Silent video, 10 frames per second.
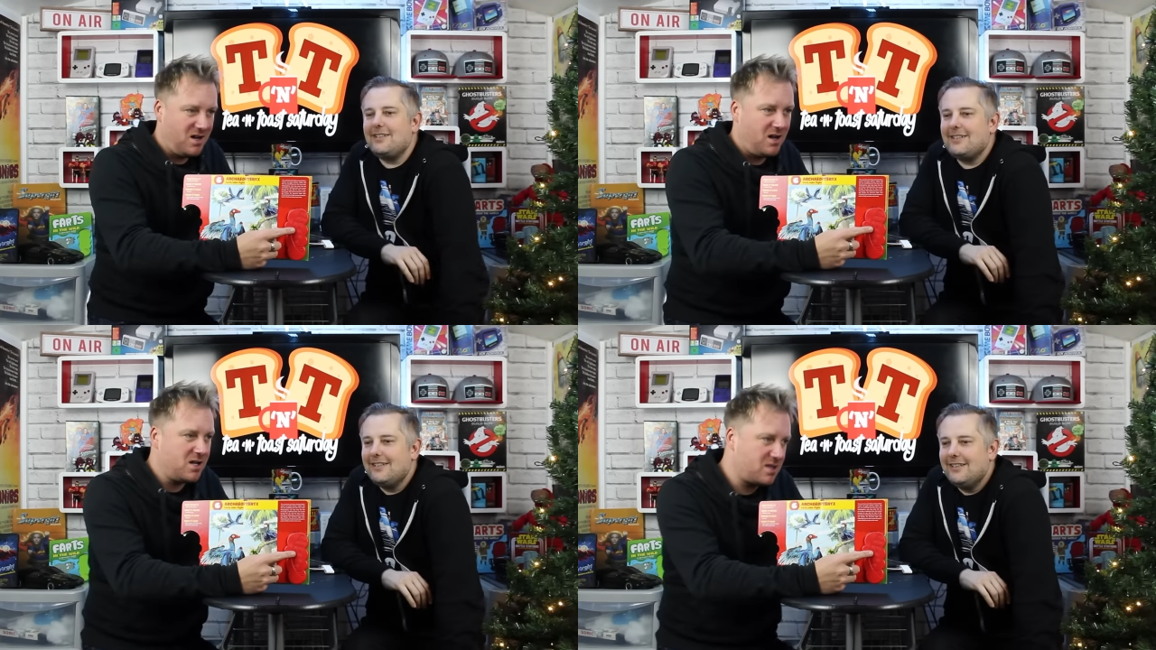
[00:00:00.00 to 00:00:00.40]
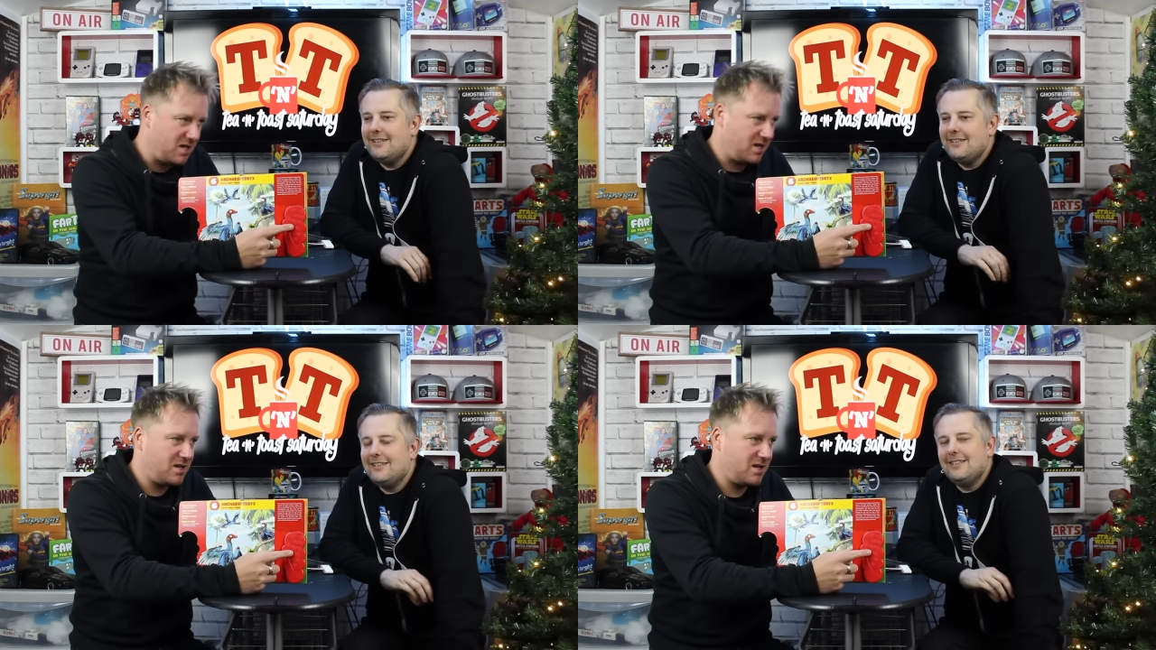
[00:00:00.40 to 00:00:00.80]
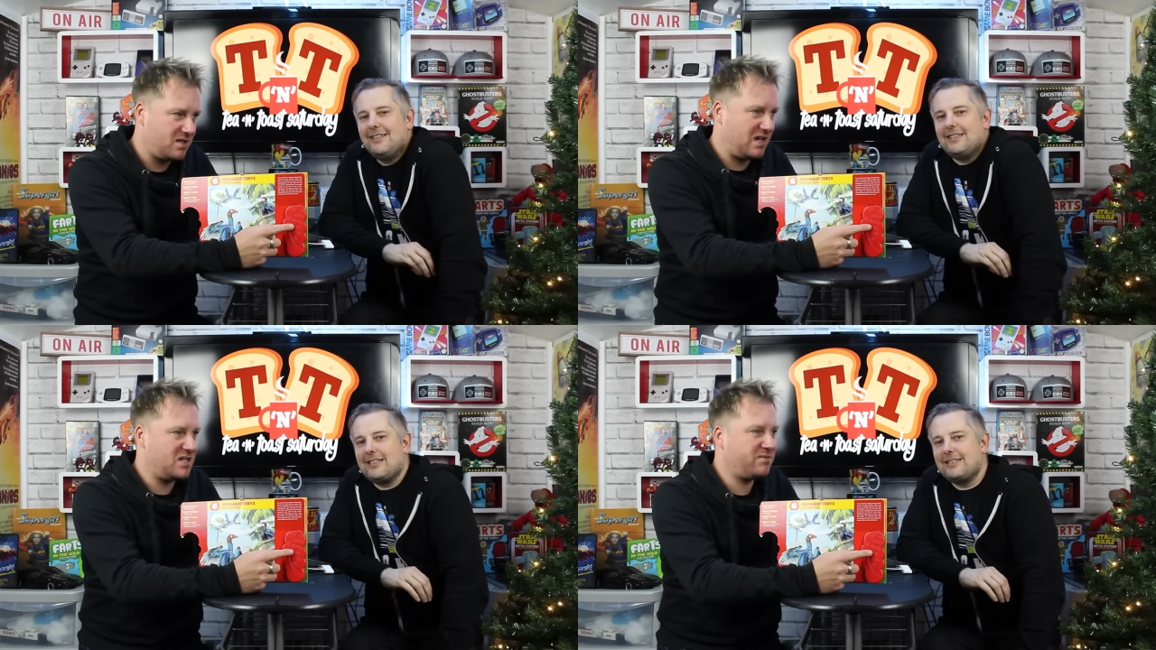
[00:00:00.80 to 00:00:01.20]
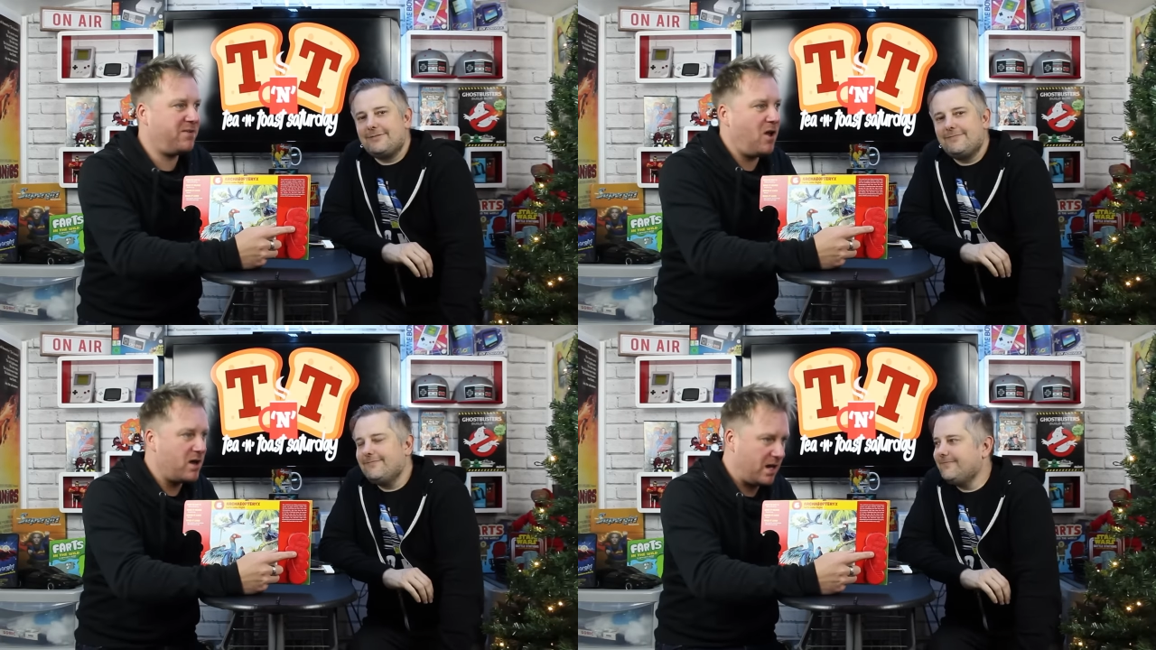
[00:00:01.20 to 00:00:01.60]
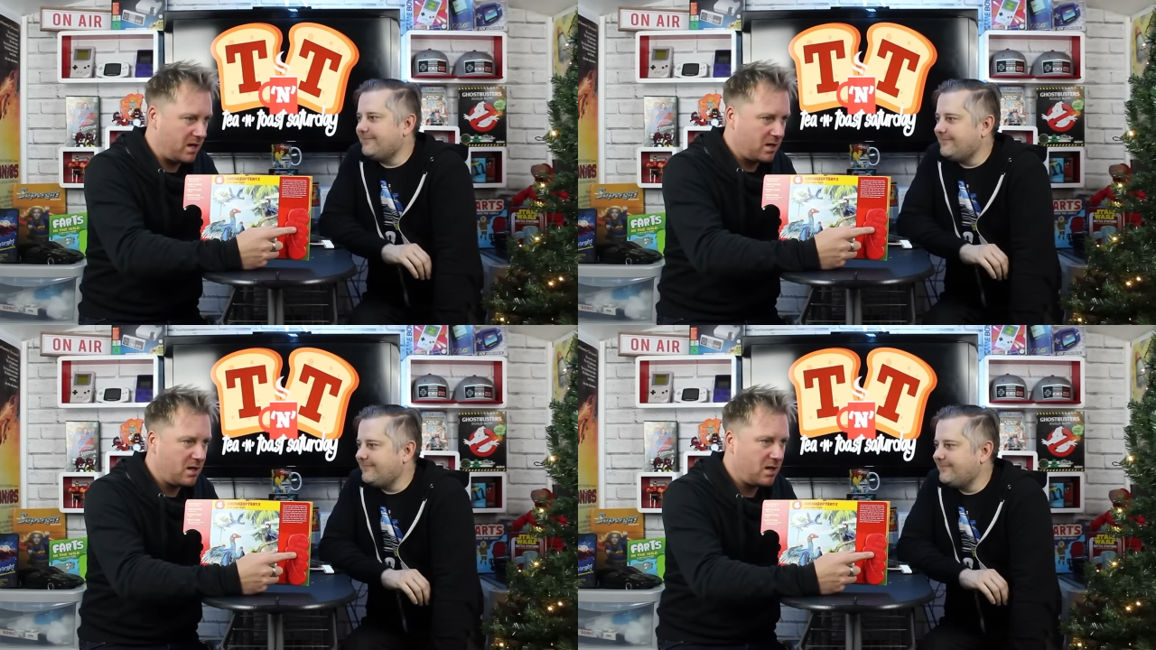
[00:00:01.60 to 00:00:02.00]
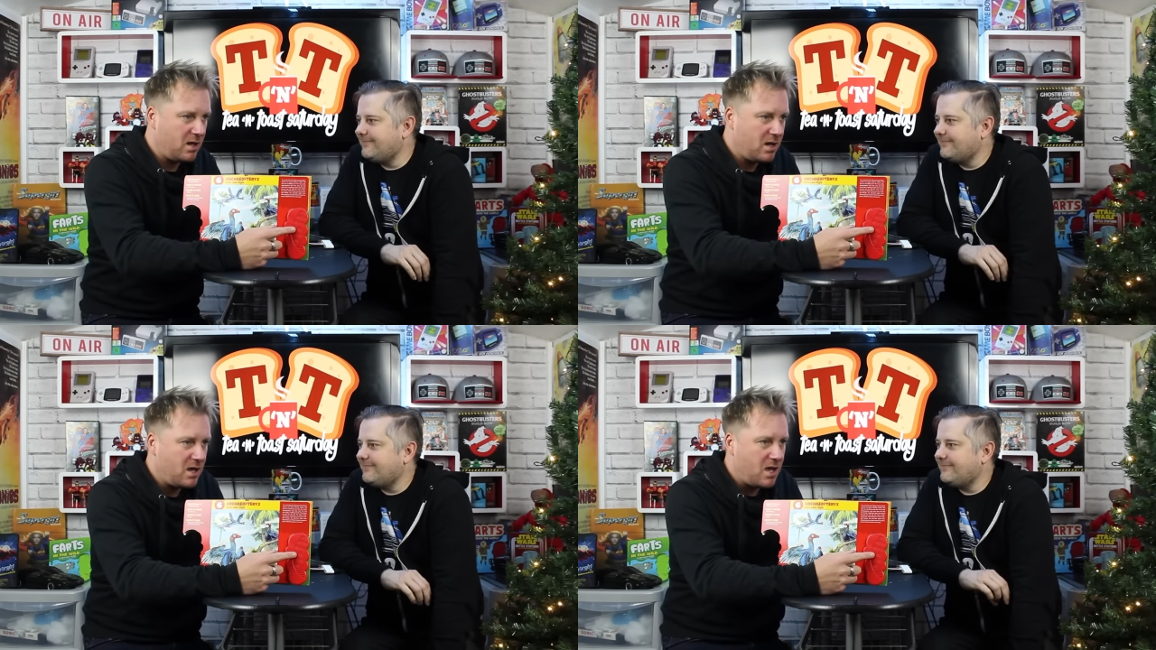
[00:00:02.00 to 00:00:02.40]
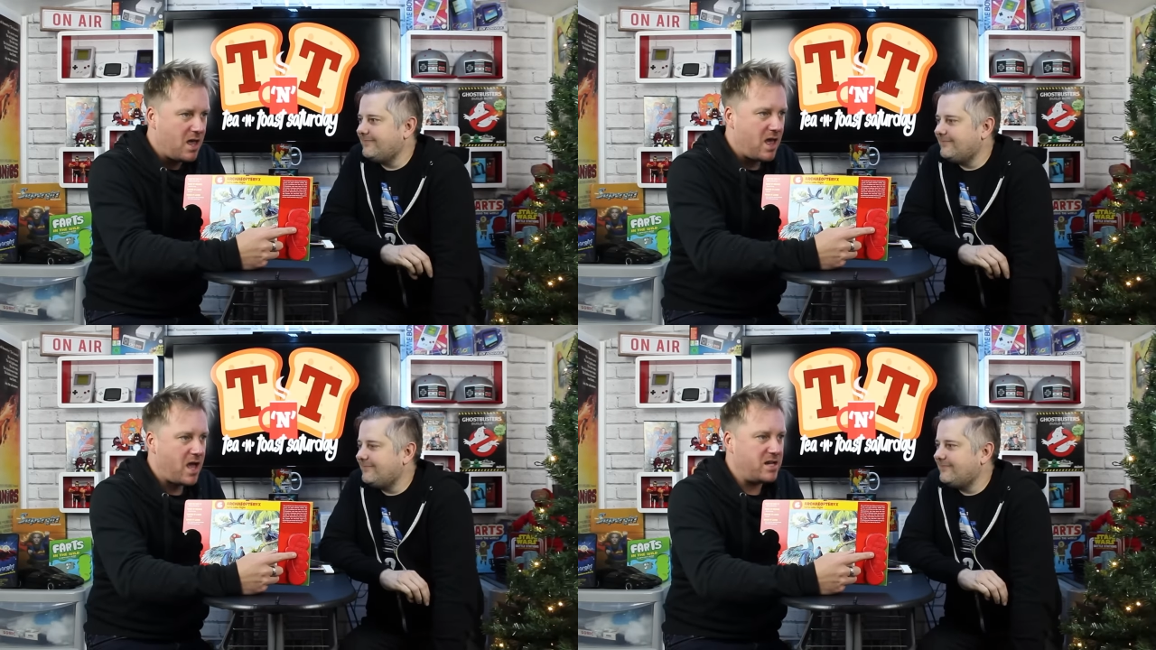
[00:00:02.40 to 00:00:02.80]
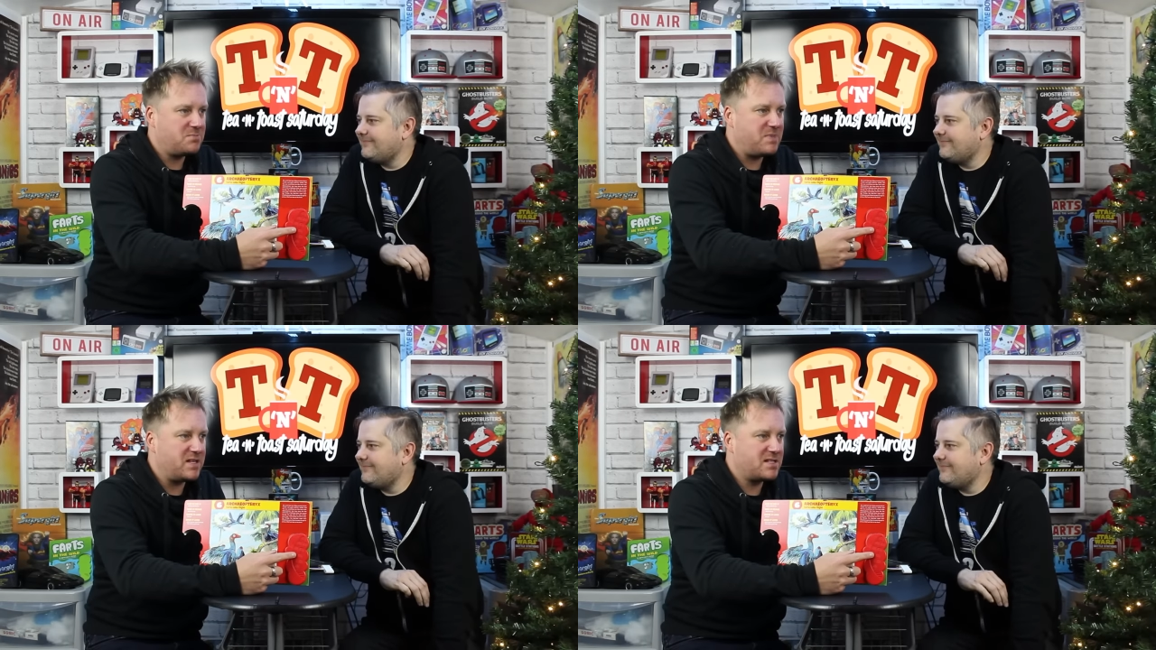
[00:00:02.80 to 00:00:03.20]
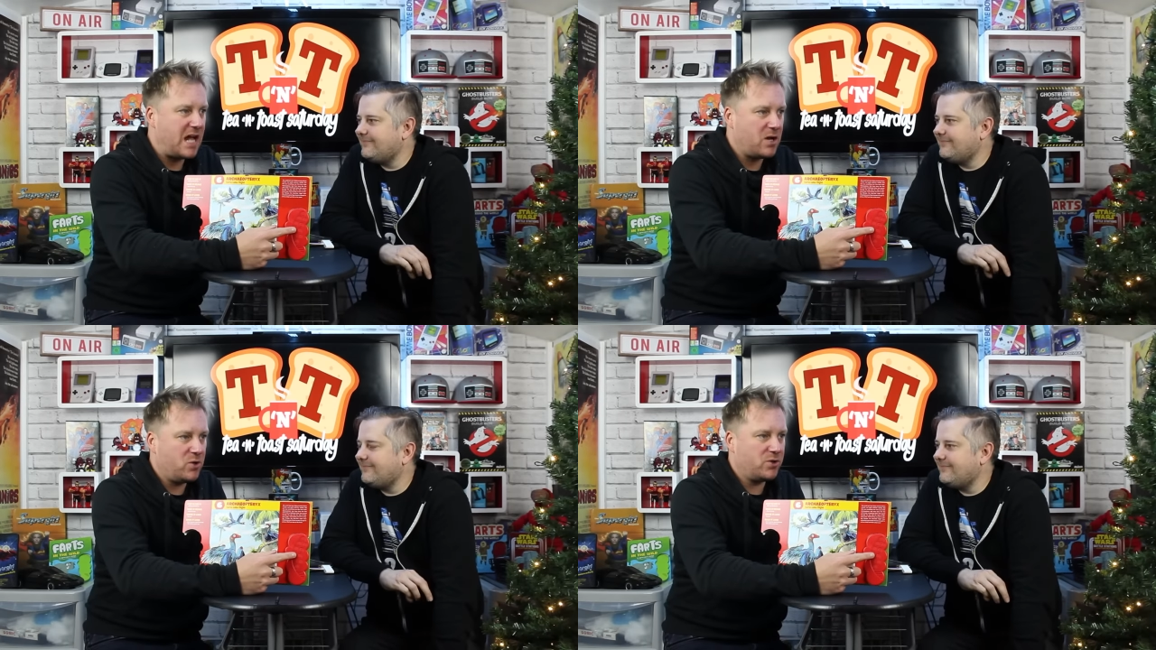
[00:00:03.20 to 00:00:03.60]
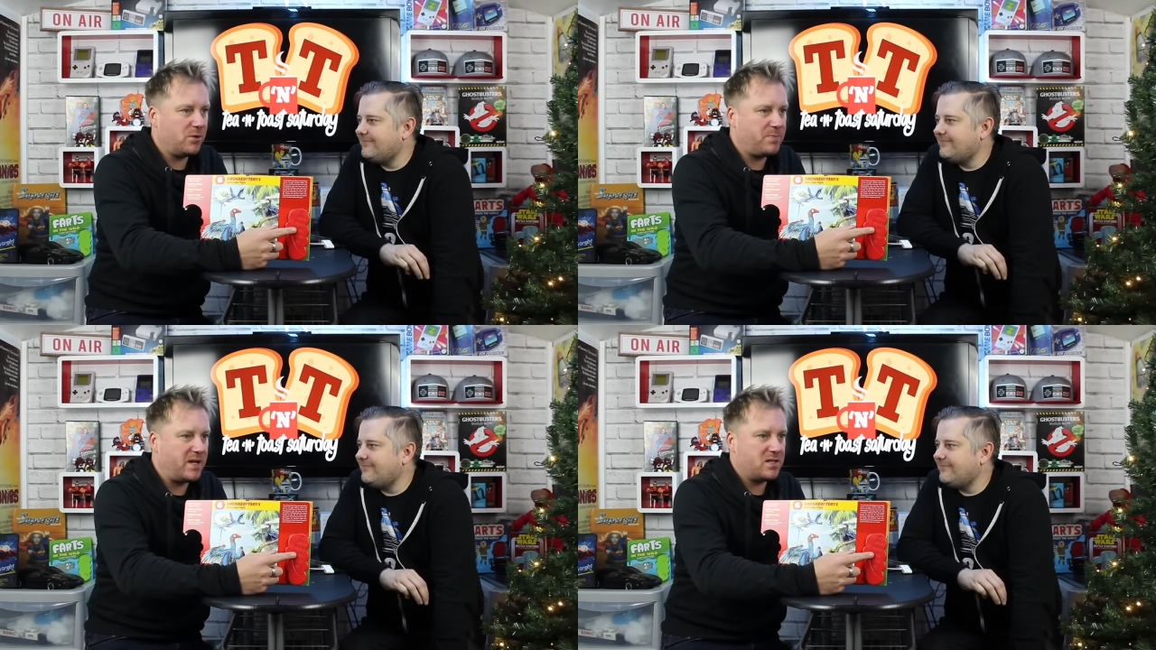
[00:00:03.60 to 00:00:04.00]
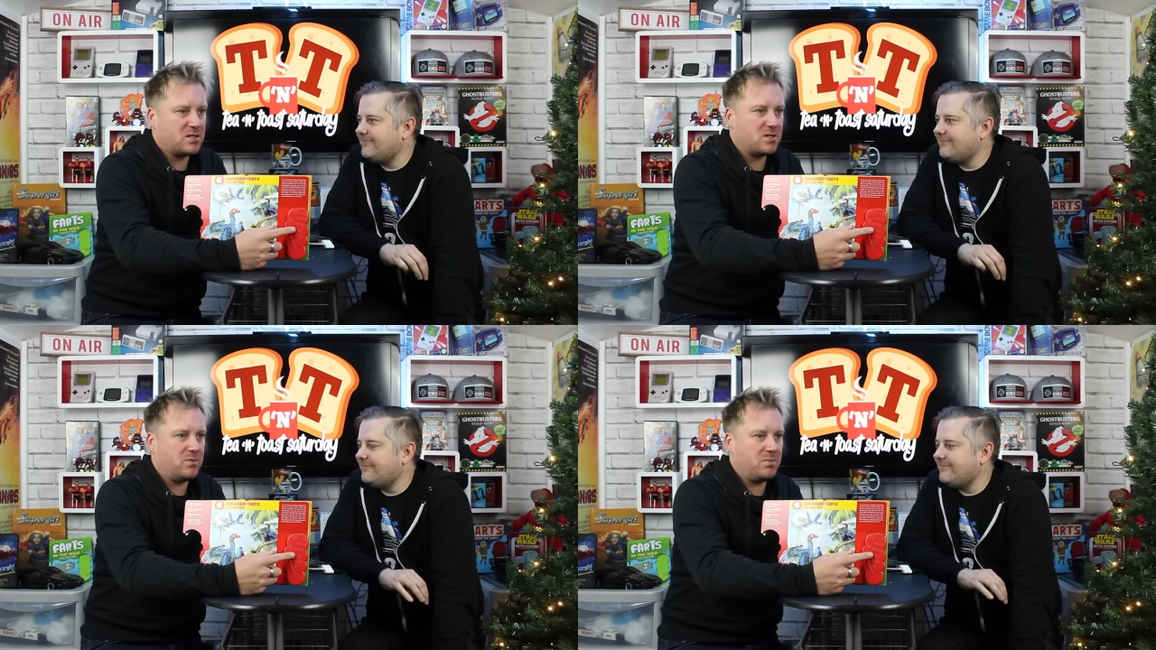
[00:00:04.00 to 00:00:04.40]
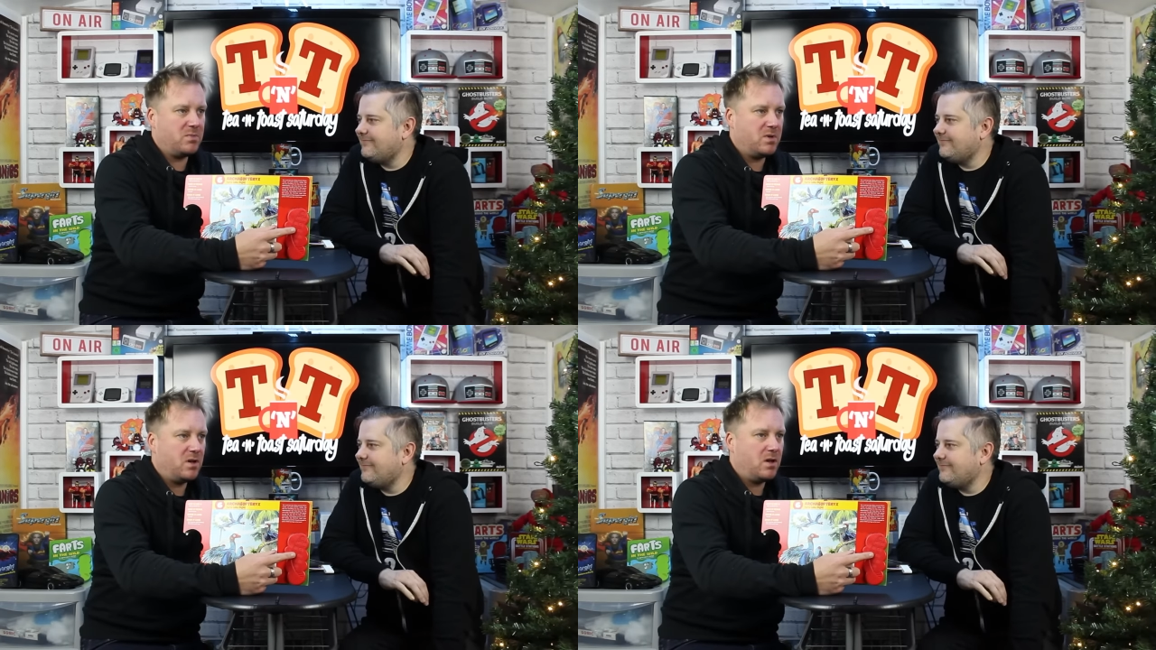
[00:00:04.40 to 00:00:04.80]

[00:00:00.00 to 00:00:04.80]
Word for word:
Speaker 1: Right, I think he's flying and he's been tangled up in some